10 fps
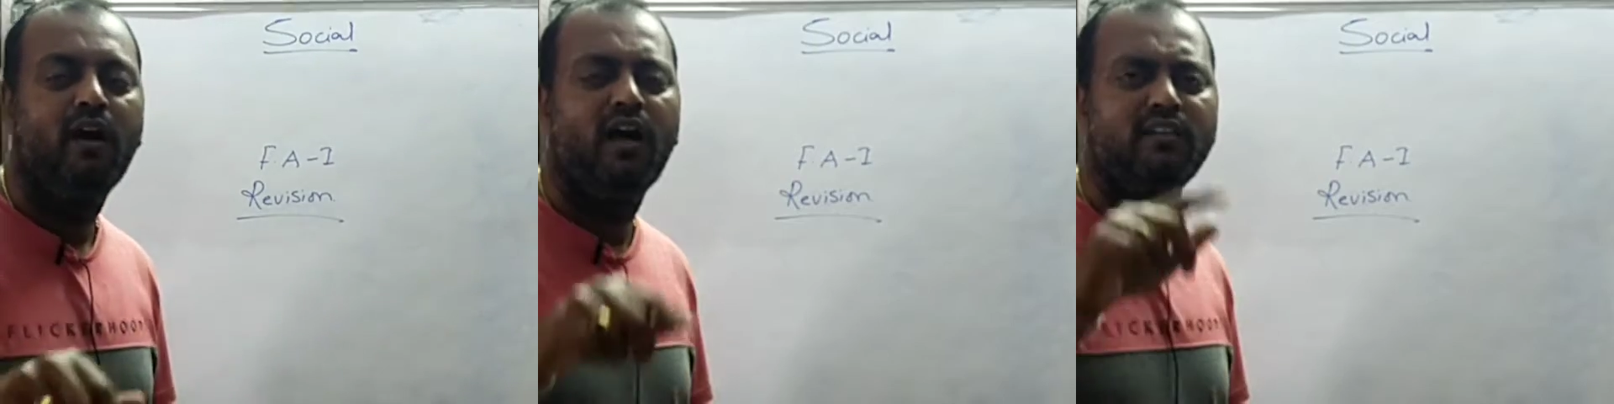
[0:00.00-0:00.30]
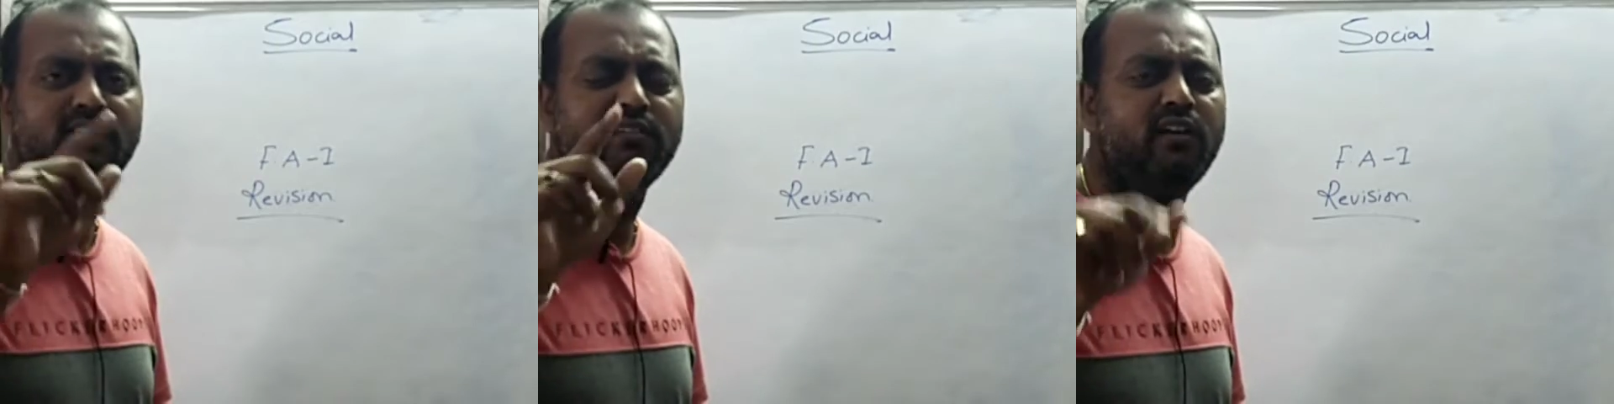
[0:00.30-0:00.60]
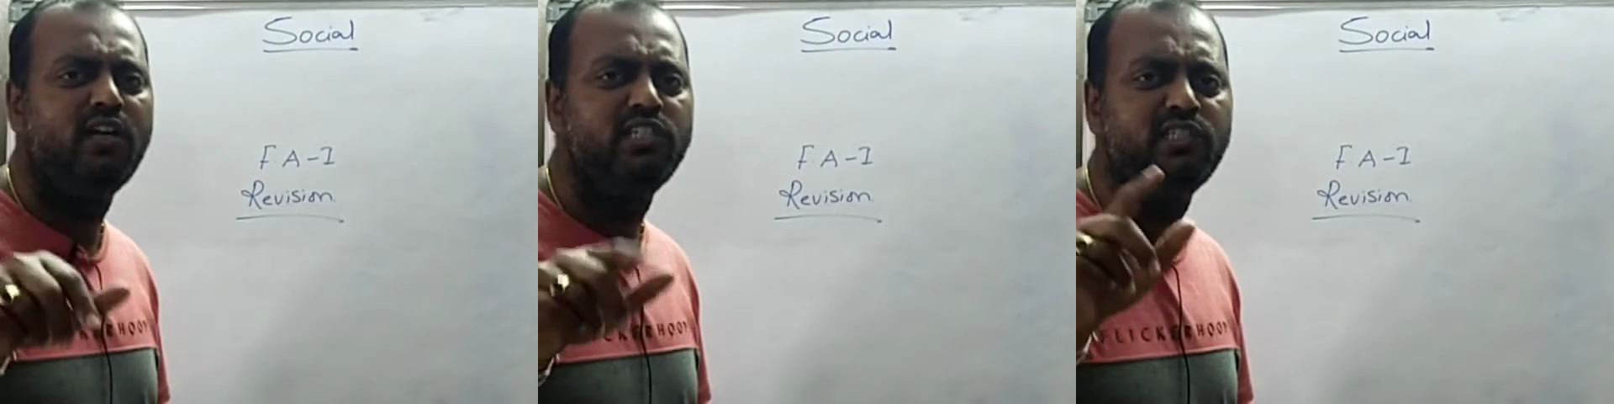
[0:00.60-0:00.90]
or these
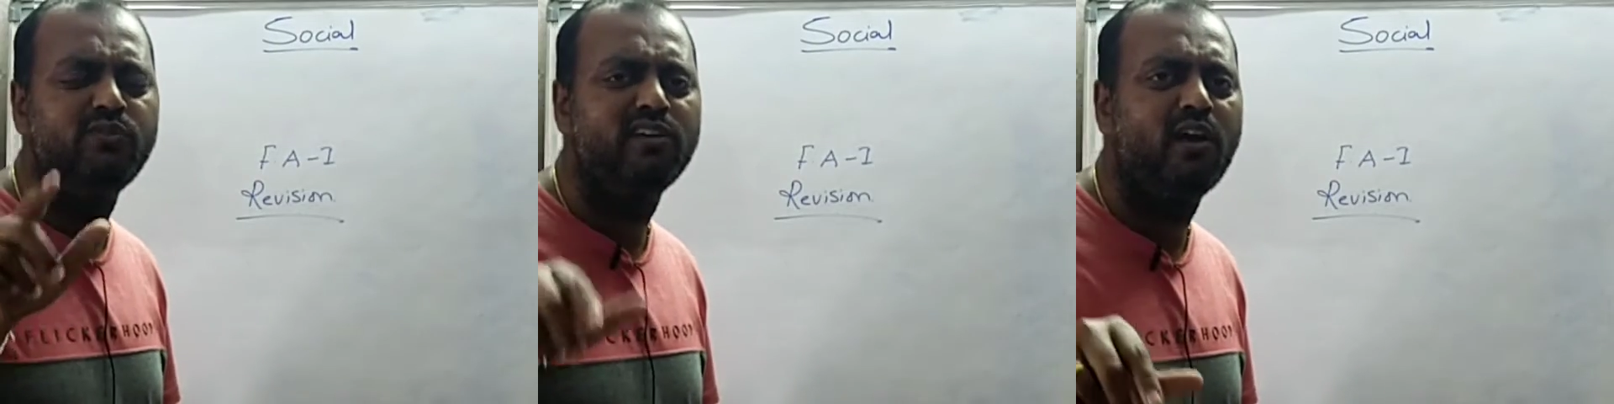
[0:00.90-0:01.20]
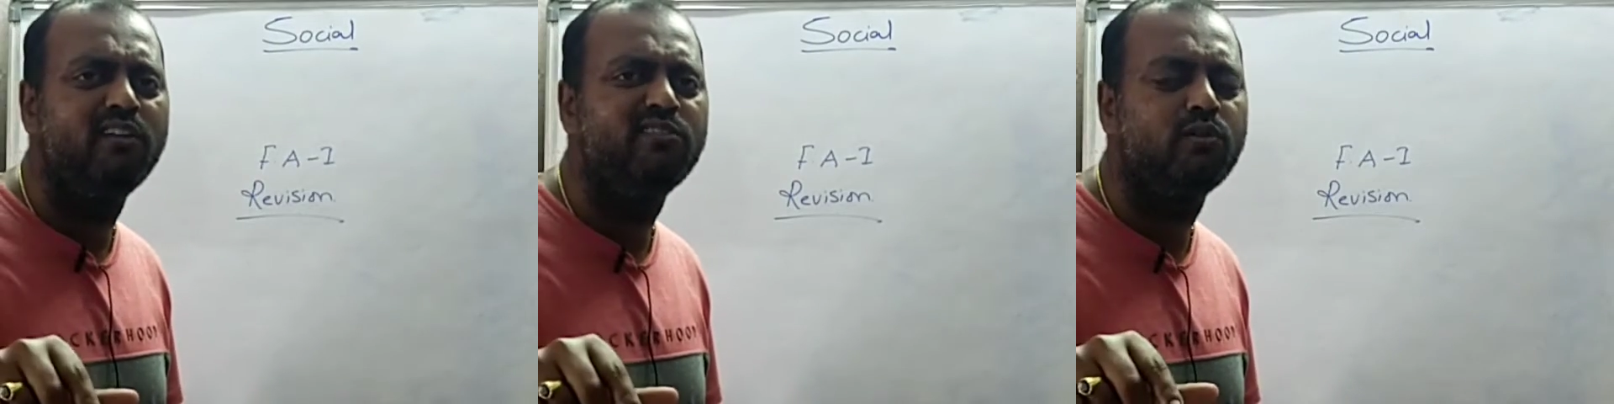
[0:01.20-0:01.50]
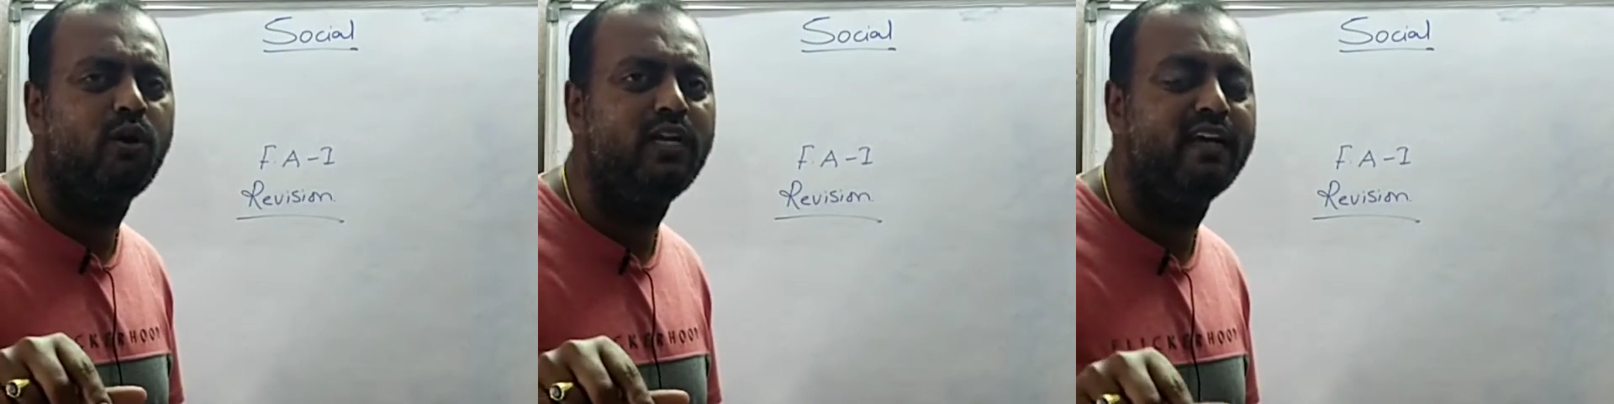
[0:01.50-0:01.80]
longitudes are also
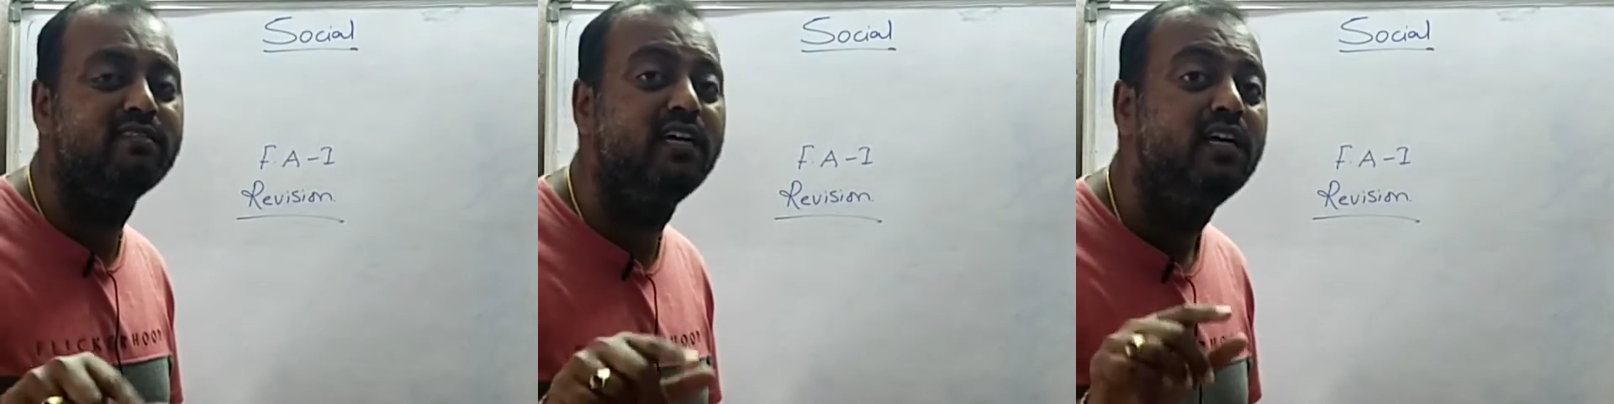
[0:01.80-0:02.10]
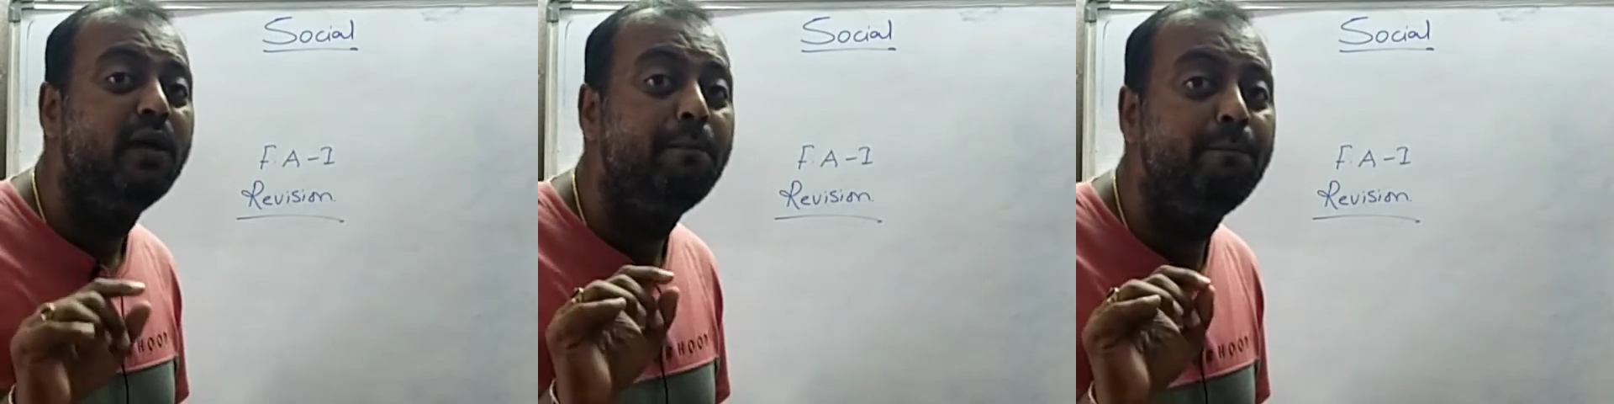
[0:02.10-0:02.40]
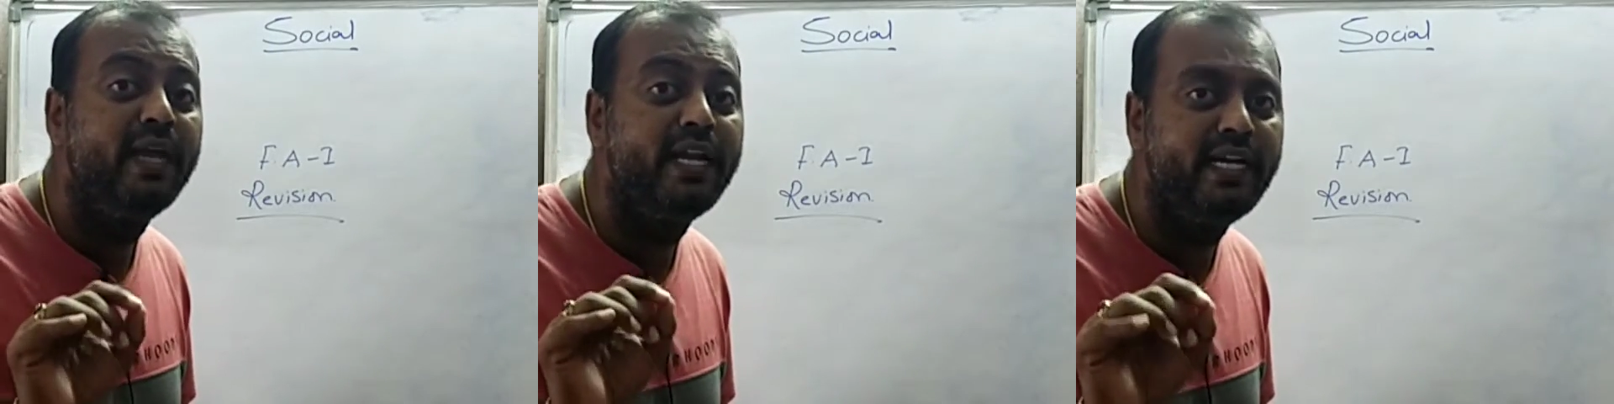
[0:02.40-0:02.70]
called as
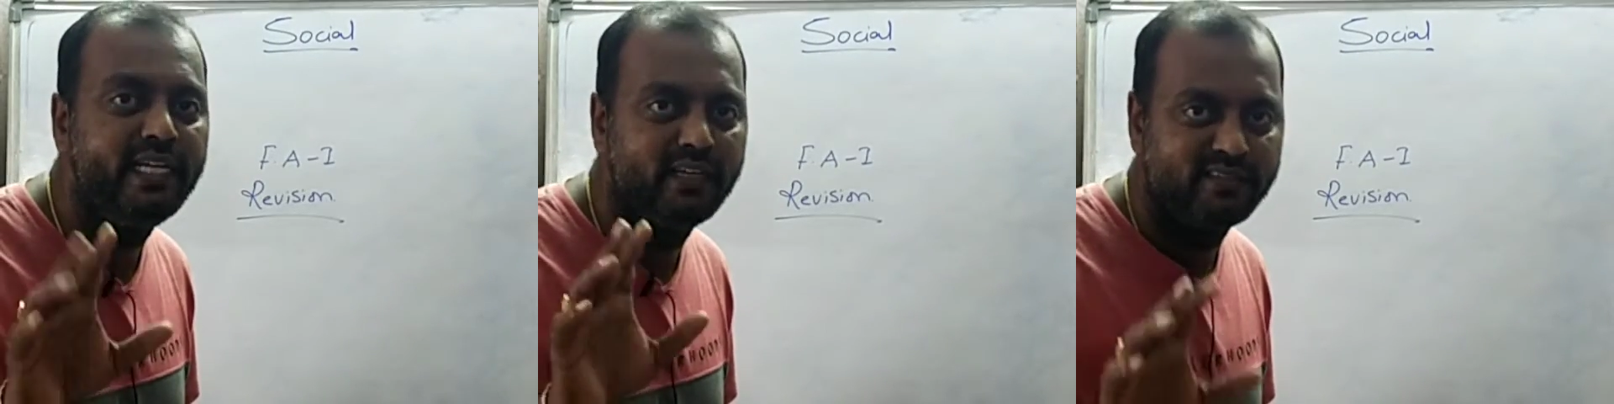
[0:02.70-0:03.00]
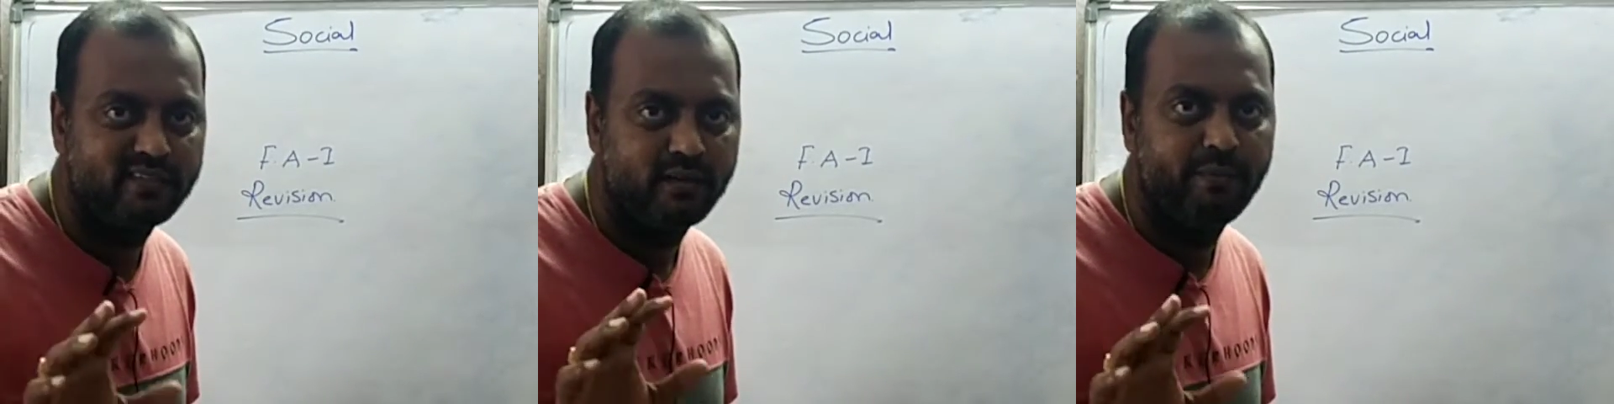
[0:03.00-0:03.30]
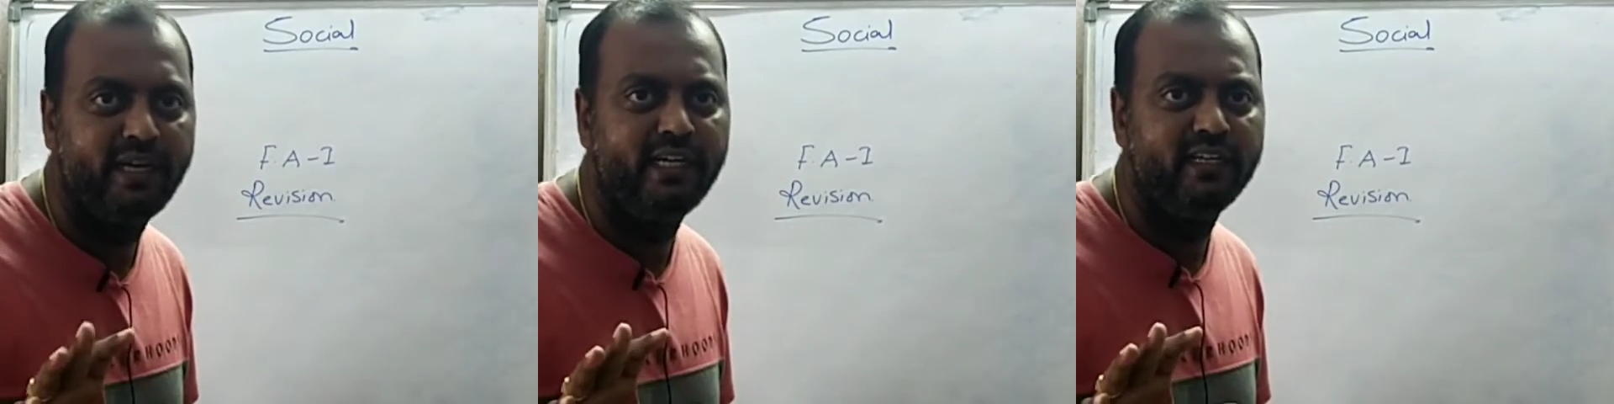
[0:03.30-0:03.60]
meridians.
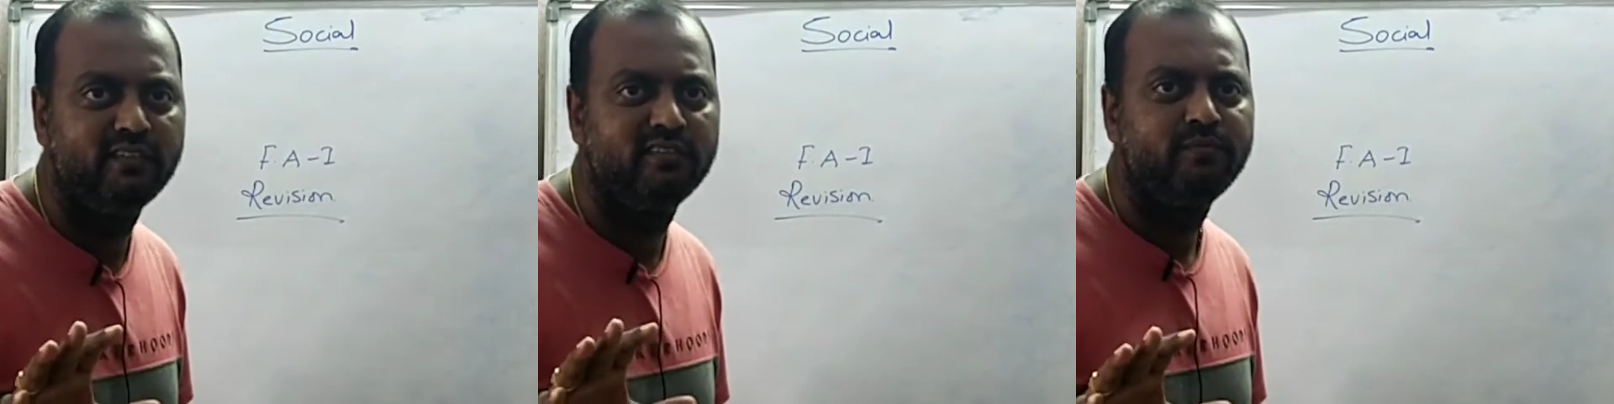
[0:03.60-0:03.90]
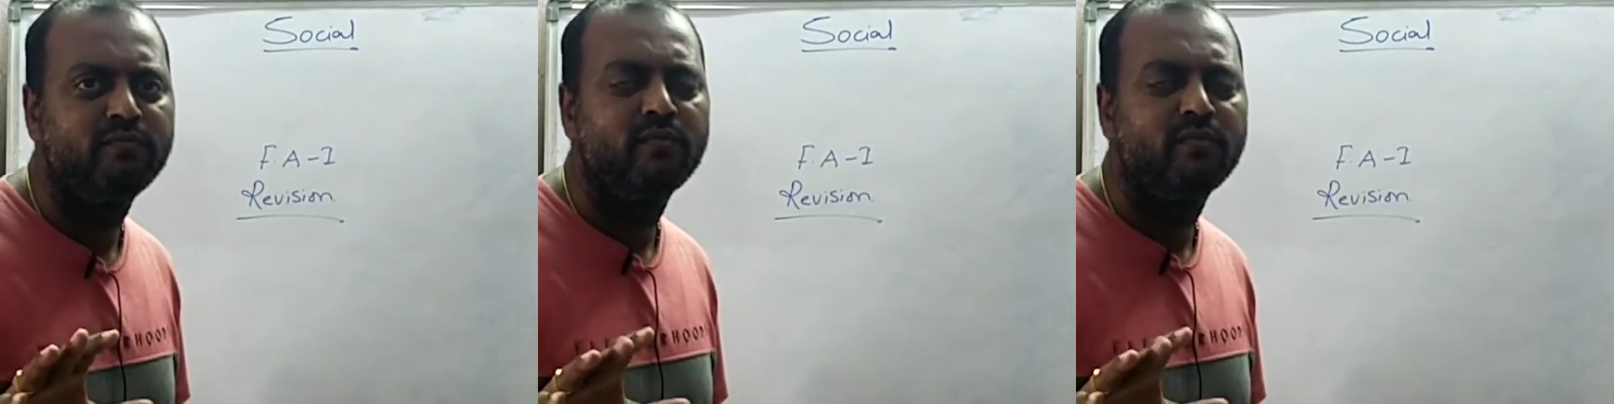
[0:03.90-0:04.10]
meridians.